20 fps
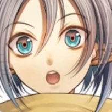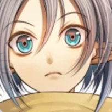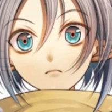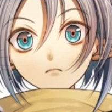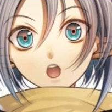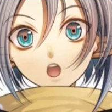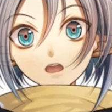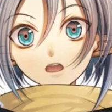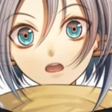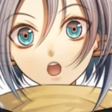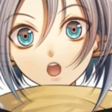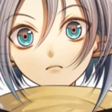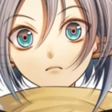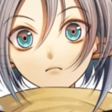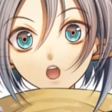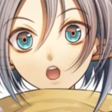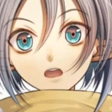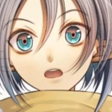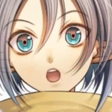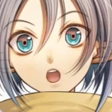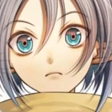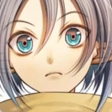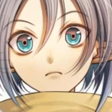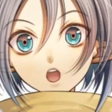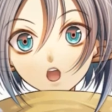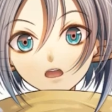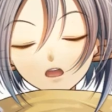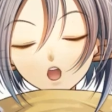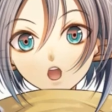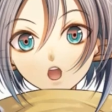if we can't talk to each other
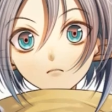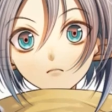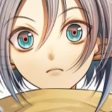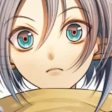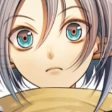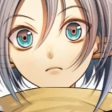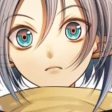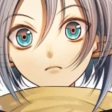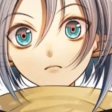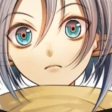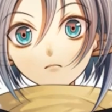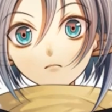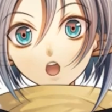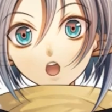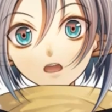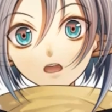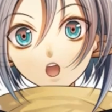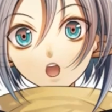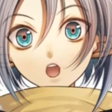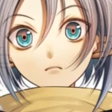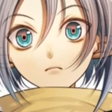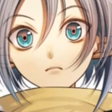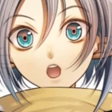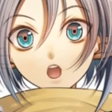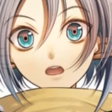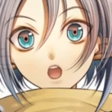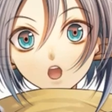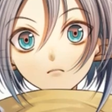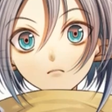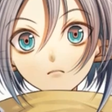all of a sudden.
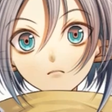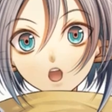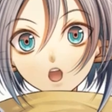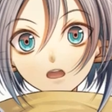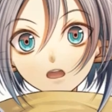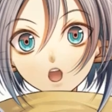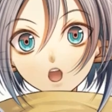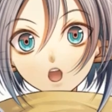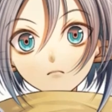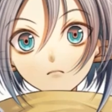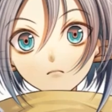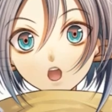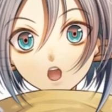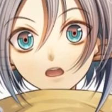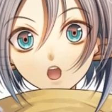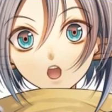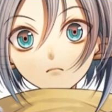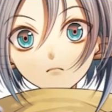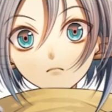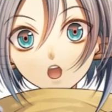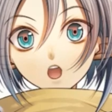Even if it's a little